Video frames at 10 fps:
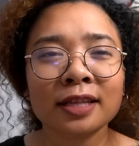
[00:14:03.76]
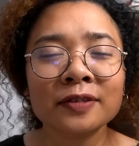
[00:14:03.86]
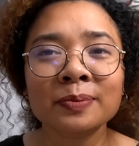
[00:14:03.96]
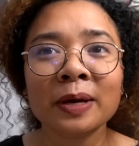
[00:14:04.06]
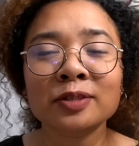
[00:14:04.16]

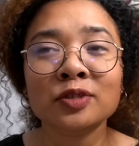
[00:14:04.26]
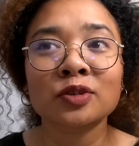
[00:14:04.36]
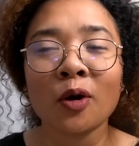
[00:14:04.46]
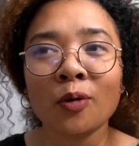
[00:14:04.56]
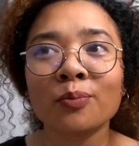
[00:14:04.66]
they've spent
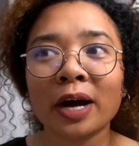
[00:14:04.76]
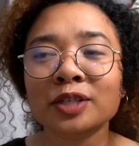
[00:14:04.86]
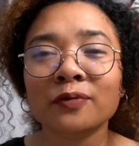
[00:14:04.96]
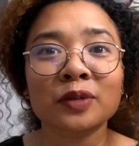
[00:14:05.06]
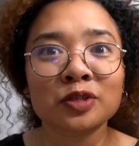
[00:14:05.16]
so
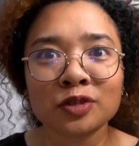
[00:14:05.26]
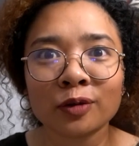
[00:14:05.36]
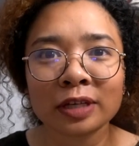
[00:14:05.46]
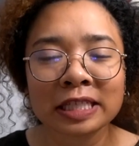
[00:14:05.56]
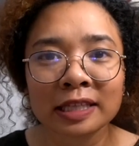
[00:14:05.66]
much of the
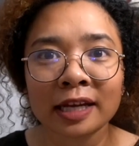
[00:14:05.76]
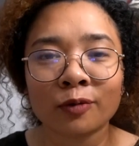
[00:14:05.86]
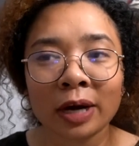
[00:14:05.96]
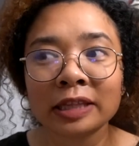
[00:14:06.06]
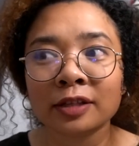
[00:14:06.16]
series, like,
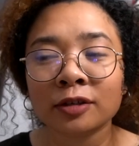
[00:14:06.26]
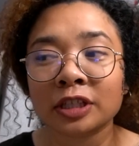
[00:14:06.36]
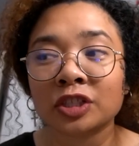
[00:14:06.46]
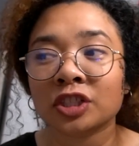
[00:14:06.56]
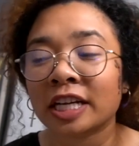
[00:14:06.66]
quite
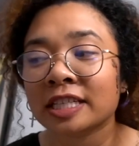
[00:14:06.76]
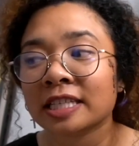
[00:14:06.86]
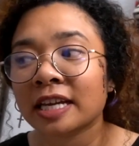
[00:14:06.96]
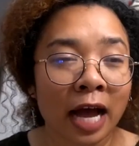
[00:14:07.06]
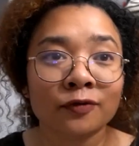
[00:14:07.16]
literally
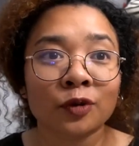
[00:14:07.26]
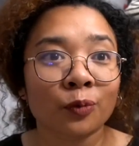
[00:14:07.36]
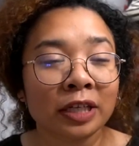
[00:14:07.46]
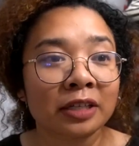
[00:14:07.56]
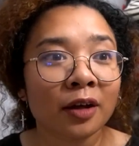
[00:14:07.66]
chasing after
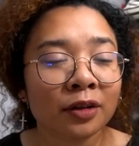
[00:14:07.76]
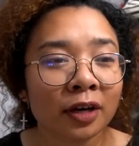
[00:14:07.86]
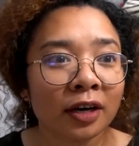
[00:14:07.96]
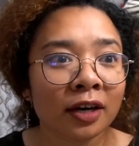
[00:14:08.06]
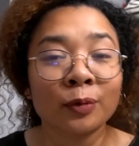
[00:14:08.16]
one
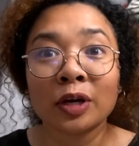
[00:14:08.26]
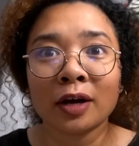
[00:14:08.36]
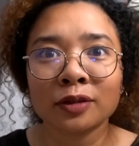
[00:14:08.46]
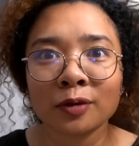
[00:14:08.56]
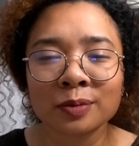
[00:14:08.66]
another. And we
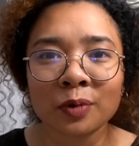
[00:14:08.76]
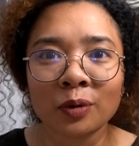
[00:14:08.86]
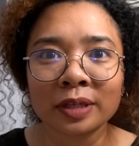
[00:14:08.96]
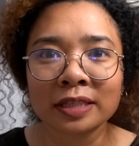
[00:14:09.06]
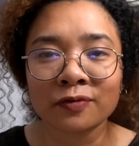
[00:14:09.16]
got those
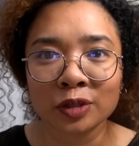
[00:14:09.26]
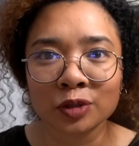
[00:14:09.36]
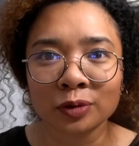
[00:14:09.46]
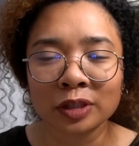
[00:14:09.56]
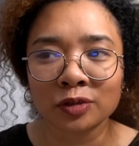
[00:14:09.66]
moments
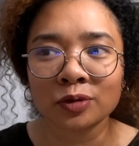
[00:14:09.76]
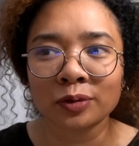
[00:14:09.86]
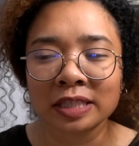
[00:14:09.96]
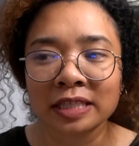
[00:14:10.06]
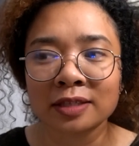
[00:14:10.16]
visually too
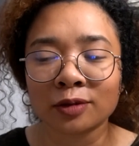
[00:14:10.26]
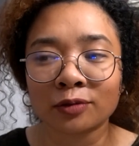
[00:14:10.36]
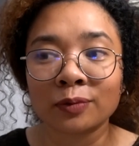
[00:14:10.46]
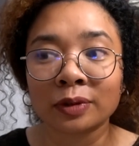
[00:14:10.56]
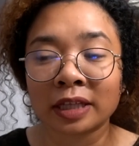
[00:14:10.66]
in season three when,